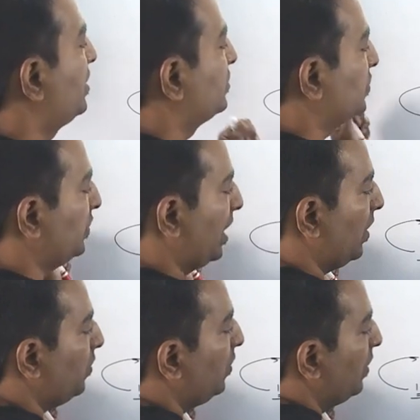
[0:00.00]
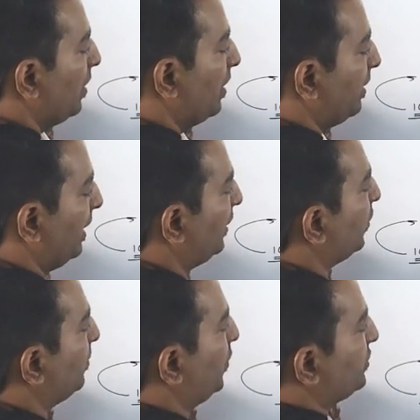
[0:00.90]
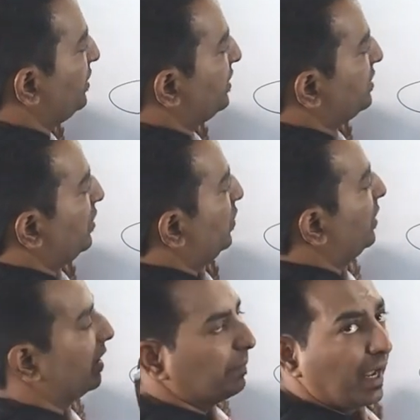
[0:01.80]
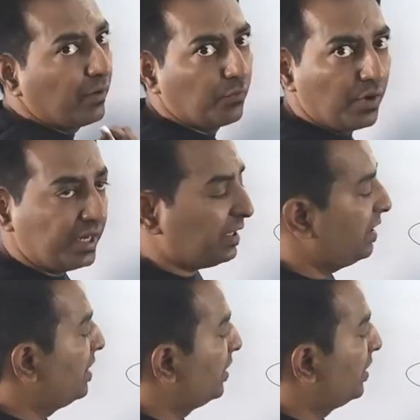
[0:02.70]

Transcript: So now network portion is denoted by 1.